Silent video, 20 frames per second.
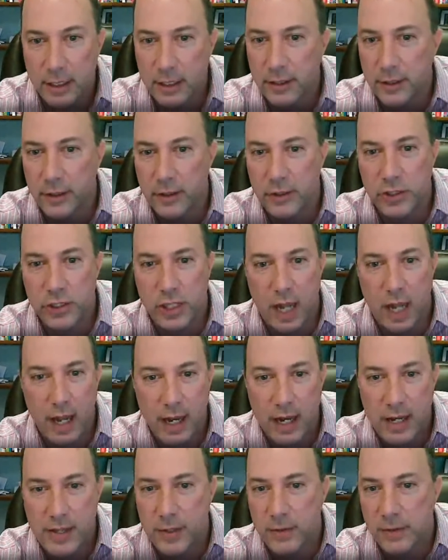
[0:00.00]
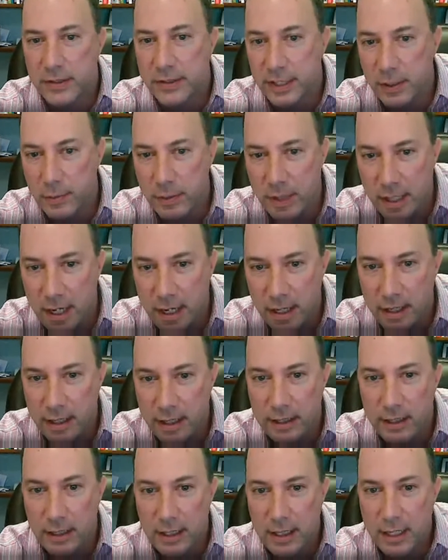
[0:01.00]
They're shy, they're
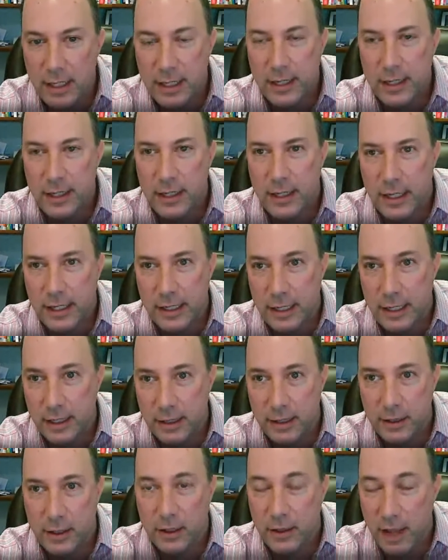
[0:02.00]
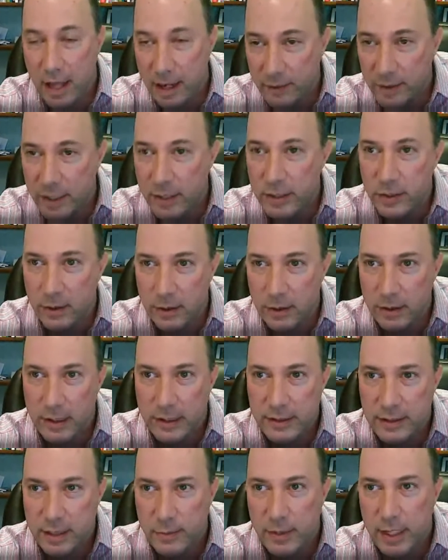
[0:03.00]
intimidated. A lot of kids are
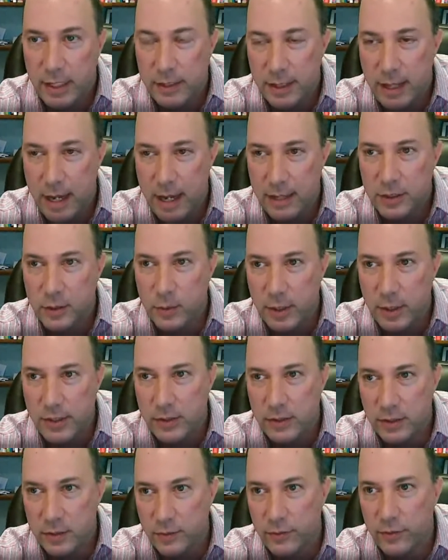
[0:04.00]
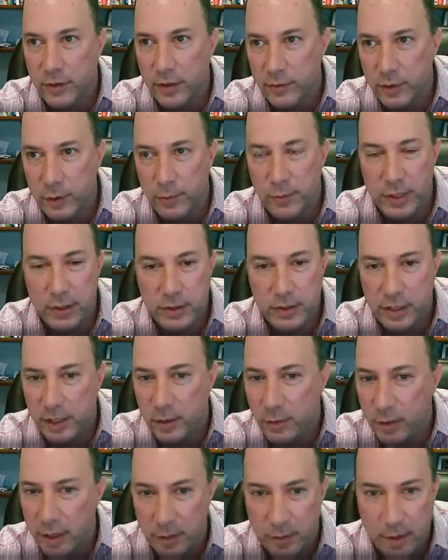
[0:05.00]
intimidated to ask questions in front of their peers. They
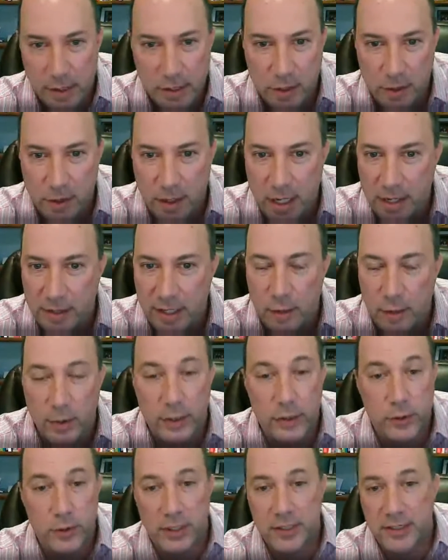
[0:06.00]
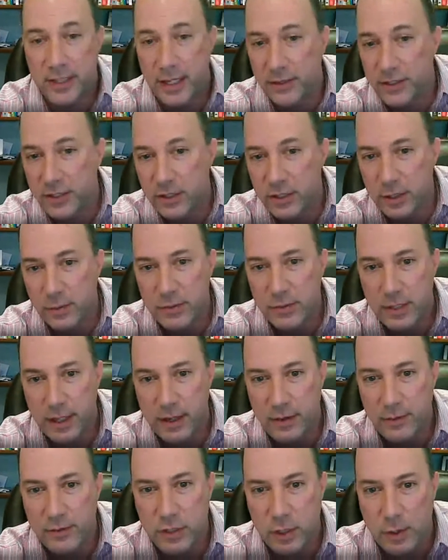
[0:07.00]
don't want to raise their hand. They don't want to draw attention to themselves.